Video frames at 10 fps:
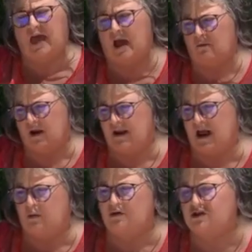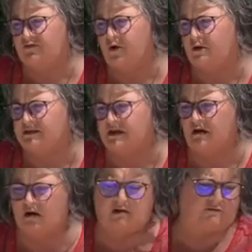that. Right now we're just focusing
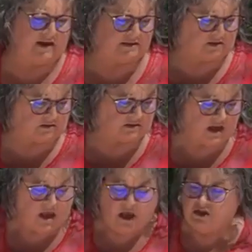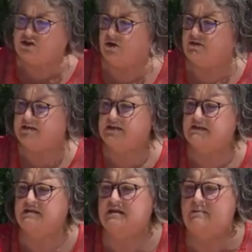on our vessels. So this is
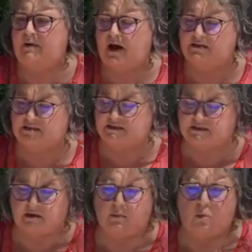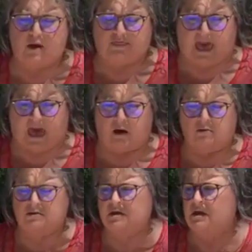the teapot system
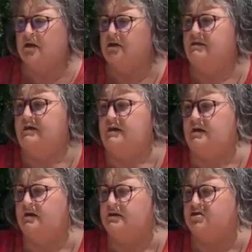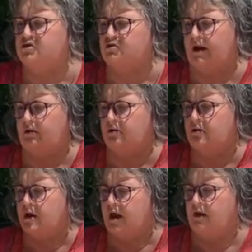without the
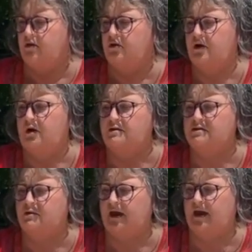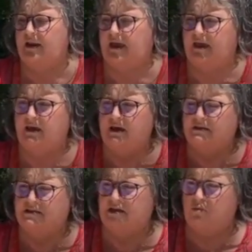strainer, and you can also get a
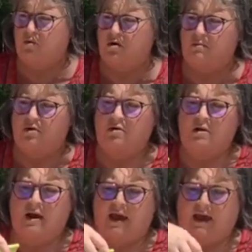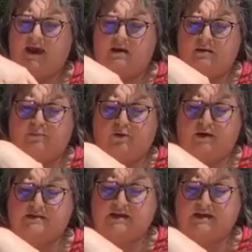tea warmer and put